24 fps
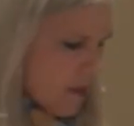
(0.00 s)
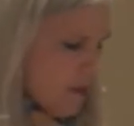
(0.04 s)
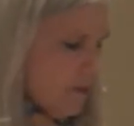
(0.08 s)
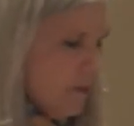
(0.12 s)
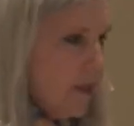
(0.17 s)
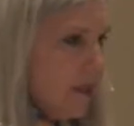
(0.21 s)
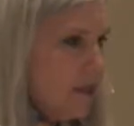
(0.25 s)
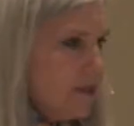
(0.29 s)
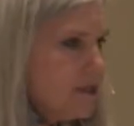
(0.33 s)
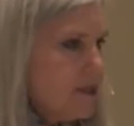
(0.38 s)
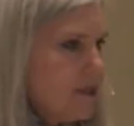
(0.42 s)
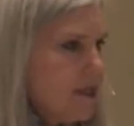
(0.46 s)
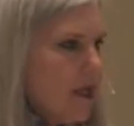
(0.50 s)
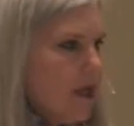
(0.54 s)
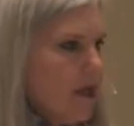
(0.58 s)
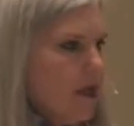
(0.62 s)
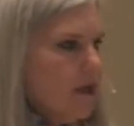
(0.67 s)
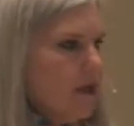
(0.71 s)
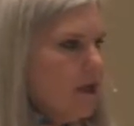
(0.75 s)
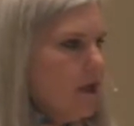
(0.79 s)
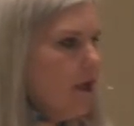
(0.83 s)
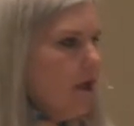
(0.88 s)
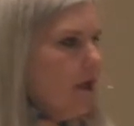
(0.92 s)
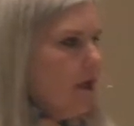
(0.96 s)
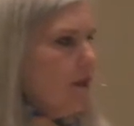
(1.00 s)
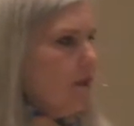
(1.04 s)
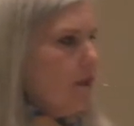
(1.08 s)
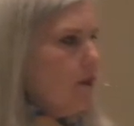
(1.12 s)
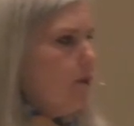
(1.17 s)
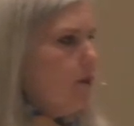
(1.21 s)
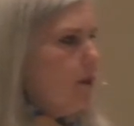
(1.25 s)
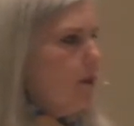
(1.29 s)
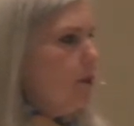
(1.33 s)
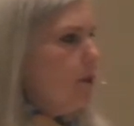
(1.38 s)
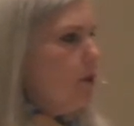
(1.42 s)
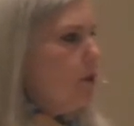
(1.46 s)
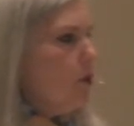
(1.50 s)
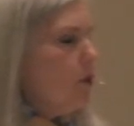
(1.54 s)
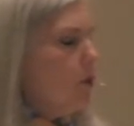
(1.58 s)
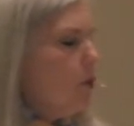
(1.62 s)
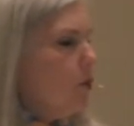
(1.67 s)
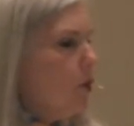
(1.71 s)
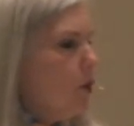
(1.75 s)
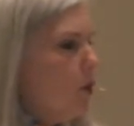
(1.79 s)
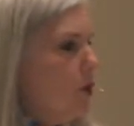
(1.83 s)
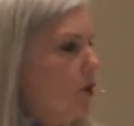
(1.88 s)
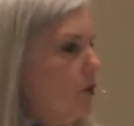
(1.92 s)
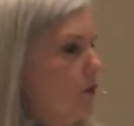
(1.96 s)
But the biblical
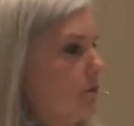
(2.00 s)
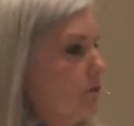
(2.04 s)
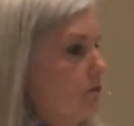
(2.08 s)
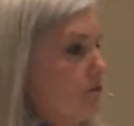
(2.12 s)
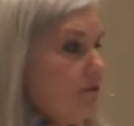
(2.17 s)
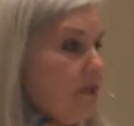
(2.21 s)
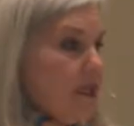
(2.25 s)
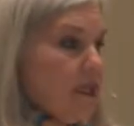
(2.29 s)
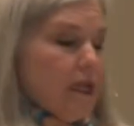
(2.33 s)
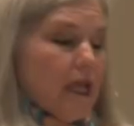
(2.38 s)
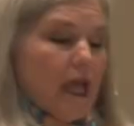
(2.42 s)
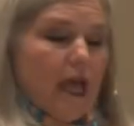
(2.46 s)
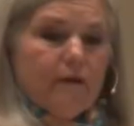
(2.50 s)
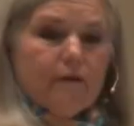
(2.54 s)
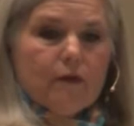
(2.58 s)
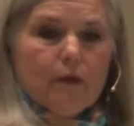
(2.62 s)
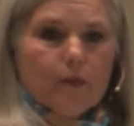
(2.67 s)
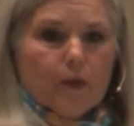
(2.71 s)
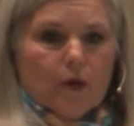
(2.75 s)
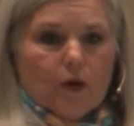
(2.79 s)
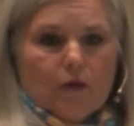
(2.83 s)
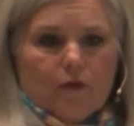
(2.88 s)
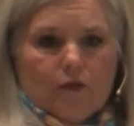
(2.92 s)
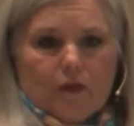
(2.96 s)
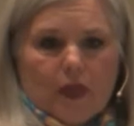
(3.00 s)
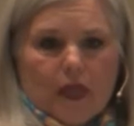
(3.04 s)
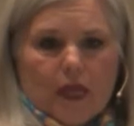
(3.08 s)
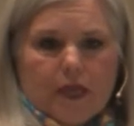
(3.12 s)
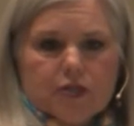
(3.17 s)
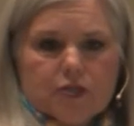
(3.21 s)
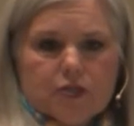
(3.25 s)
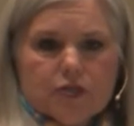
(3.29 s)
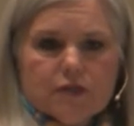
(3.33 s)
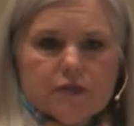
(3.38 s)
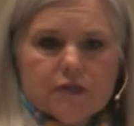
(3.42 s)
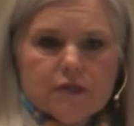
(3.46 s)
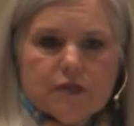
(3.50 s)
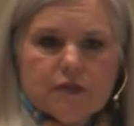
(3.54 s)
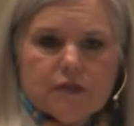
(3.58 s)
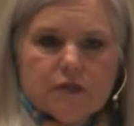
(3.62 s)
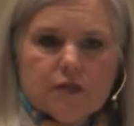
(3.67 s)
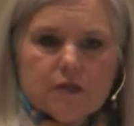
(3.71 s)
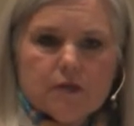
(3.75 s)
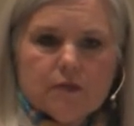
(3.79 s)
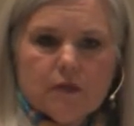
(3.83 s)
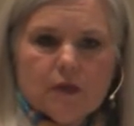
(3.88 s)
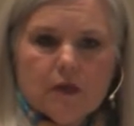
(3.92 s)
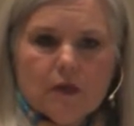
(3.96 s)
world didn't have a purification
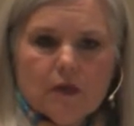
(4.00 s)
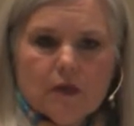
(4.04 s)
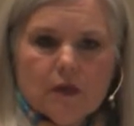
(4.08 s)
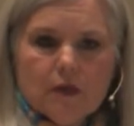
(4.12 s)
system.